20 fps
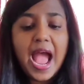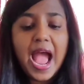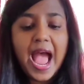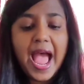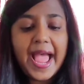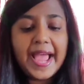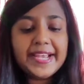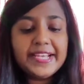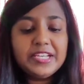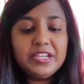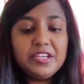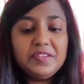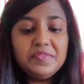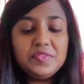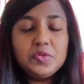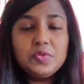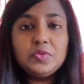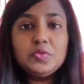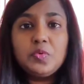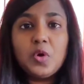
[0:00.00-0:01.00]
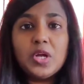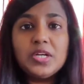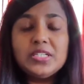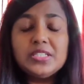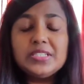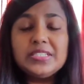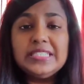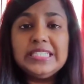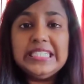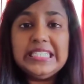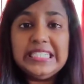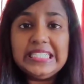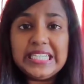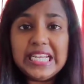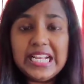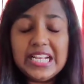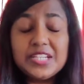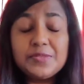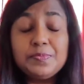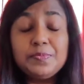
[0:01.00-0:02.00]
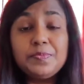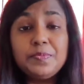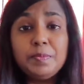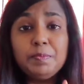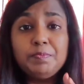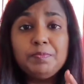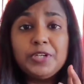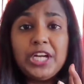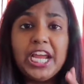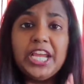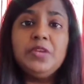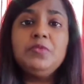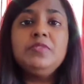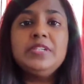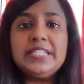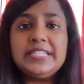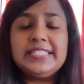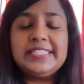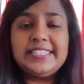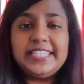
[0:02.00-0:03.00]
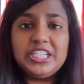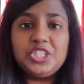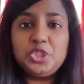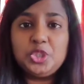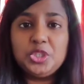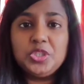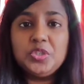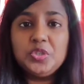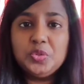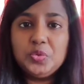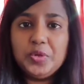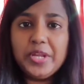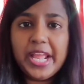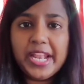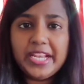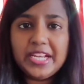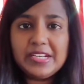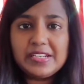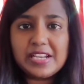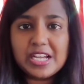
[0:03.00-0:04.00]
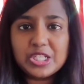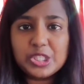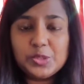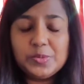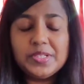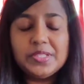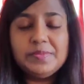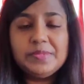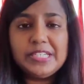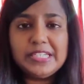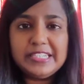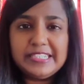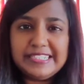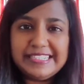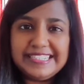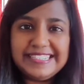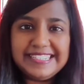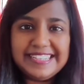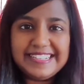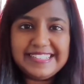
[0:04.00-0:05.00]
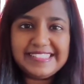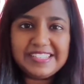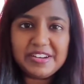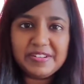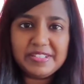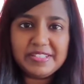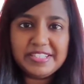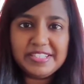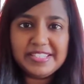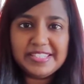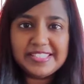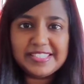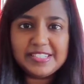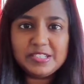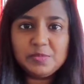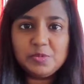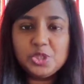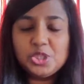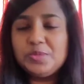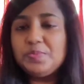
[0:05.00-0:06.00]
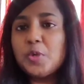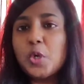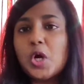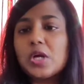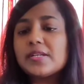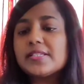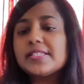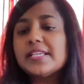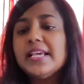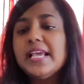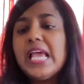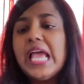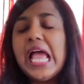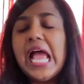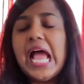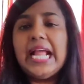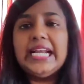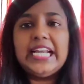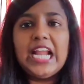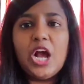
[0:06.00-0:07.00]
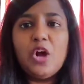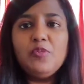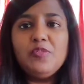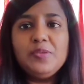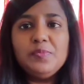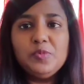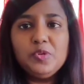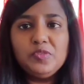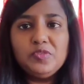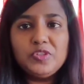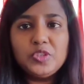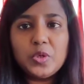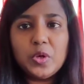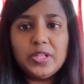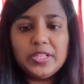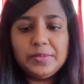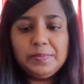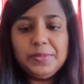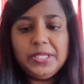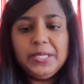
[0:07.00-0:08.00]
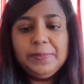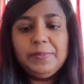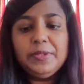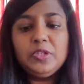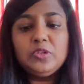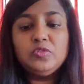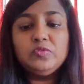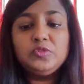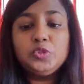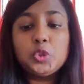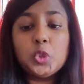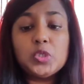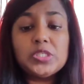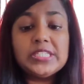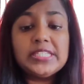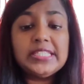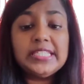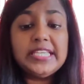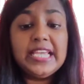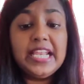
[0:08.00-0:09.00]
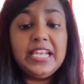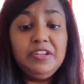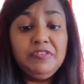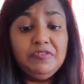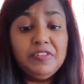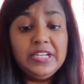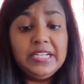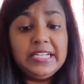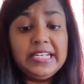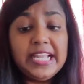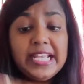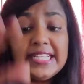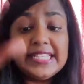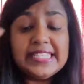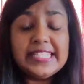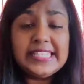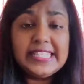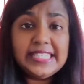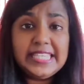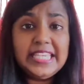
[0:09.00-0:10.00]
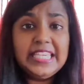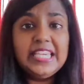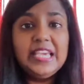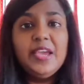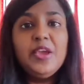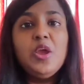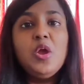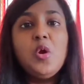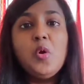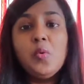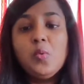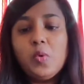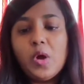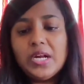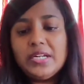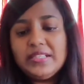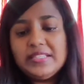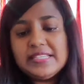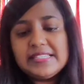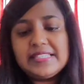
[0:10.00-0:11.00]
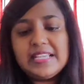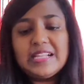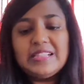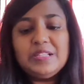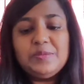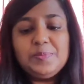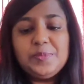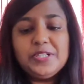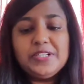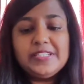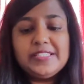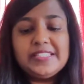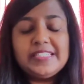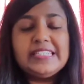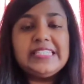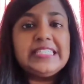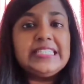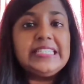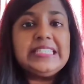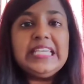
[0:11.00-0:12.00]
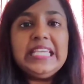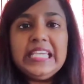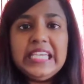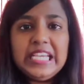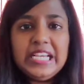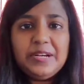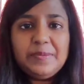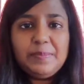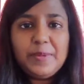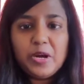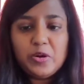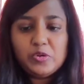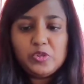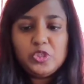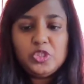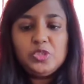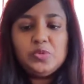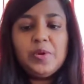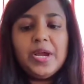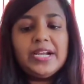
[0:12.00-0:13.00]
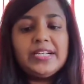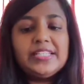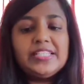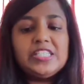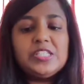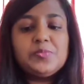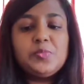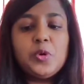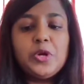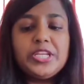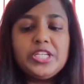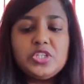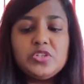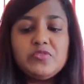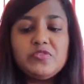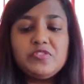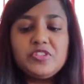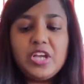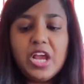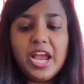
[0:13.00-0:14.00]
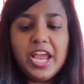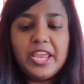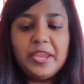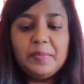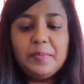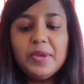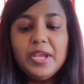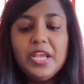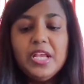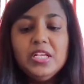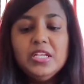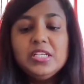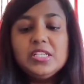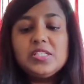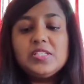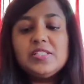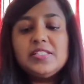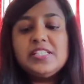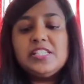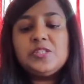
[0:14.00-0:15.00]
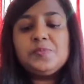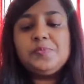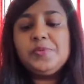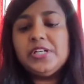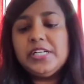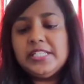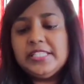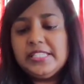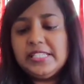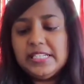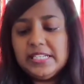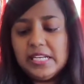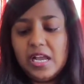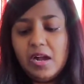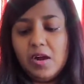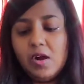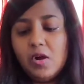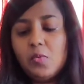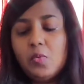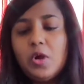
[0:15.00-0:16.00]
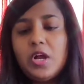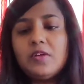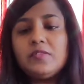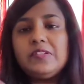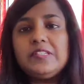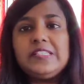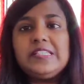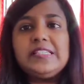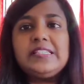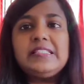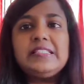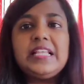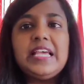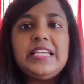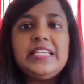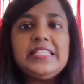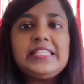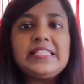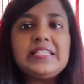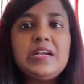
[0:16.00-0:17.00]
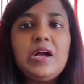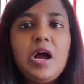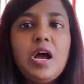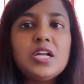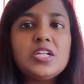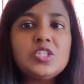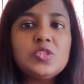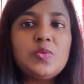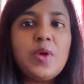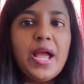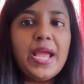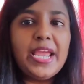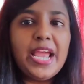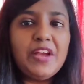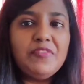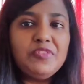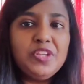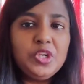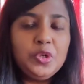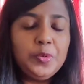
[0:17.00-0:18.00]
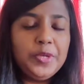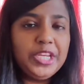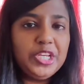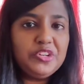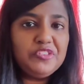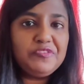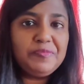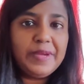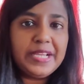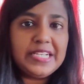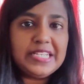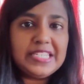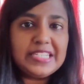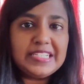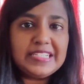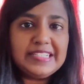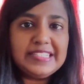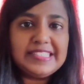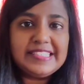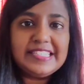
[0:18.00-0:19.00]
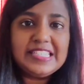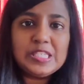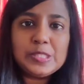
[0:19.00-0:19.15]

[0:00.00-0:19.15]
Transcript: And if you'd want a detailed private session, do get in touch with me. The details are in the description box. And now we move to all the people who've chosen the elephant. Let's see what this other person is thinking about you at this point of time. So this person, wow, this is a nice card. So I have the Queen of Pentacles.